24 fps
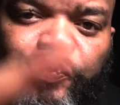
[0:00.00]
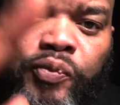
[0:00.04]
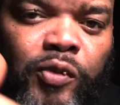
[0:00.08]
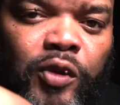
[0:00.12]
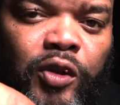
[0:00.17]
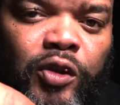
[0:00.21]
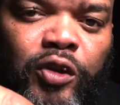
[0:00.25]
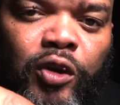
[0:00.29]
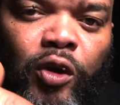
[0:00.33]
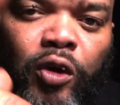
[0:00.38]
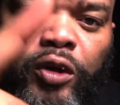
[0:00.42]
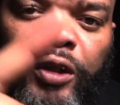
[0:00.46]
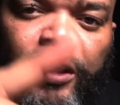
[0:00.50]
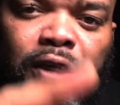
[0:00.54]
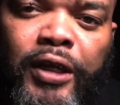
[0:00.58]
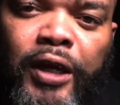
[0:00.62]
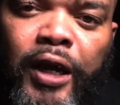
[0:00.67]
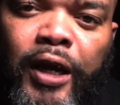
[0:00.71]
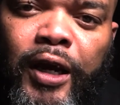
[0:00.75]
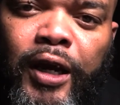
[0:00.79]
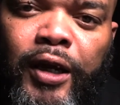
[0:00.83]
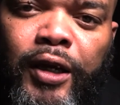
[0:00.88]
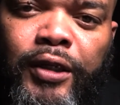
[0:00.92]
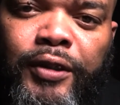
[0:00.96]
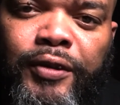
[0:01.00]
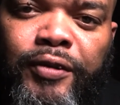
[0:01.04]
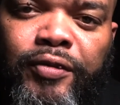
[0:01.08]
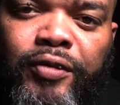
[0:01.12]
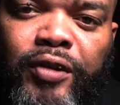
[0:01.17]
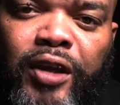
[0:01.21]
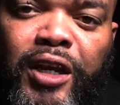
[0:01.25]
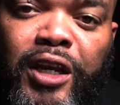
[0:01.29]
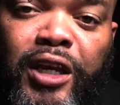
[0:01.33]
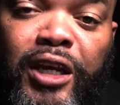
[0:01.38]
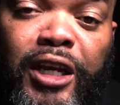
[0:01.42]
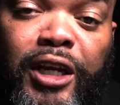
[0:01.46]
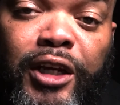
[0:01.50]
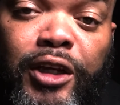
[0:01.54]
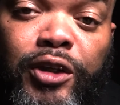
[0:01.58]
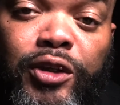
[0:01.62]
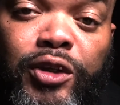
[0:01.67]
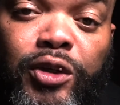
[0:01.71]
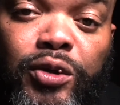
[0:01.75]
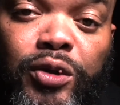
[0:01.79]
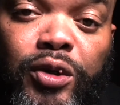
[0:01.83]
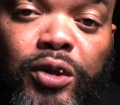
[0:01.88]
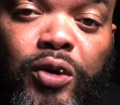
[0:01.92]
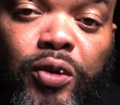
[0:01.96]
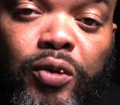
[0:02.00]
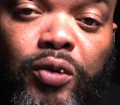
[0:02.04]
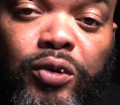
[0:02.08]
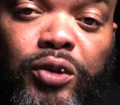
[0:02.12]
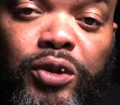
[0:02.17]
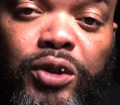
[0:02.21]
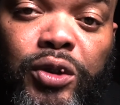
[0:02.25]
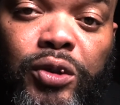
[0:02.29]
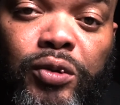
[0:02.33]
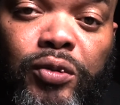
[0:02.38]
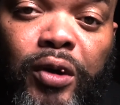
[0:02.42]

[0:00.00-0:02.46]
the only thing you need to do to